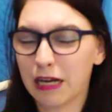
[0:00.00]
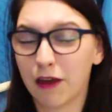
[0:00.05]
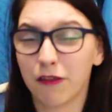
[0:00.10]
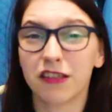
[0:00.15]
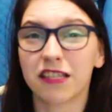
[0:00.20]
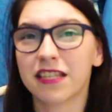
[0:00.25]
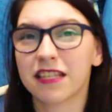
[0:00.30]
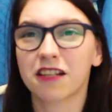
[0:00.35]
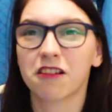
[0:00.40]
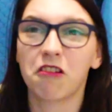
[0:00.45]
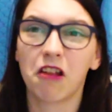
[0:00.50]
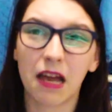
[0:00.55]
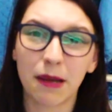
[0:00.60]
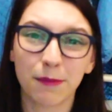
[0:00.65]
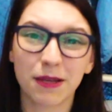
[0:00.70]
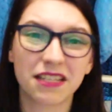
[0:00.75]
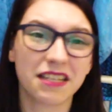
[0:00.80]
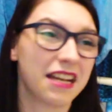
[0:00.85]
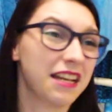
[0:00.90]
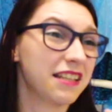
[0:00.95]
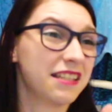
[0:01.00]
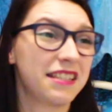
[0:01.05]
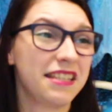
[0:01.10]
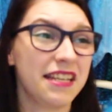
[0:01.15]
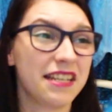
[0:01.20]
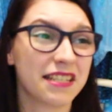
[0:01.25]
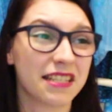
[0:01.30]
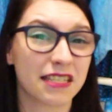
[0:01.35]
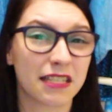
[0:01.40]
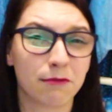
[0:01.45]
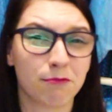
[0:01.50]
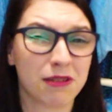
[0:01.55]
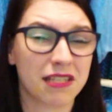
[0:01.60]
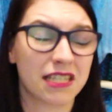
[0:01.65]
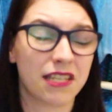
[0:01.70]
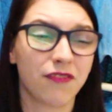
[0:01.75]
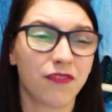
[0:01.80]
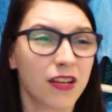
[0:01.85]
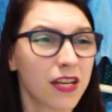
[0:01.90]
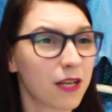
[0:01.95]
Now, this is climate and season
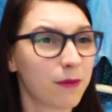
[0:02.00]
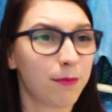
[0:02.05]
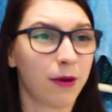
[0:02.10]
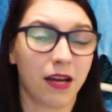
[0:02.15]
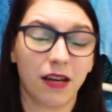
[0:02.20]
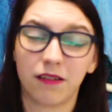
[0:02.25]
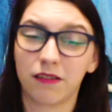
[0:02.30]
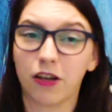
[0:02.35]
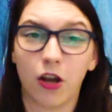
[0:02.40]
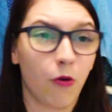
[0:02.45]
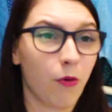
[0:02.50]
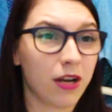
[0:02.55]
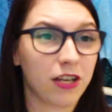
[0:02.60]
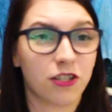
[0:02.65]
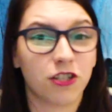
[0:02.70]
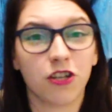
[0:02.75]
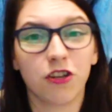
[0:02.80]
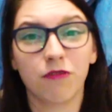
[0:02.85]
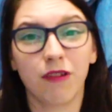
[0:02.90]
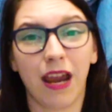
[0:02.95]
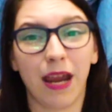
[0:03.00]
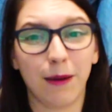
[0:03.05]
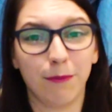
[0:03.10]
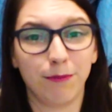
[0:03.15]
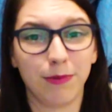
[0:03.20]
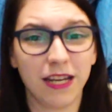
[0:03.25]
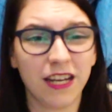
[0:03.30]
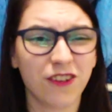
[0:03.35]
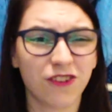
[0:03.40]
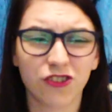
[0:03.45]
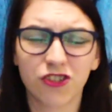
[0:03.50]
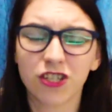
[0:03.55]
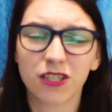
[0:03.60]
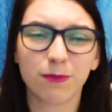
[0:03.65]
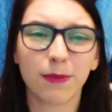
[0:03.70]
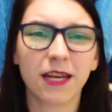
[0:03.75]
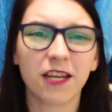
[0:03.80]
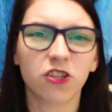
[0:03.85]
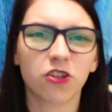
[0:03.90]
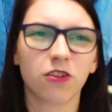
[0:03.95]
specific, but going to a beach, just
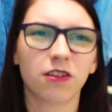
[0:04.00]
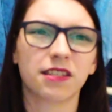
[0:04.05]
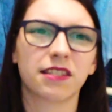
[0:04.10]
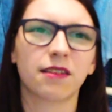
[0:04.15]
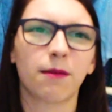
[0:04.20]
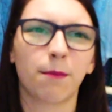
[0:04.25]
make sure it's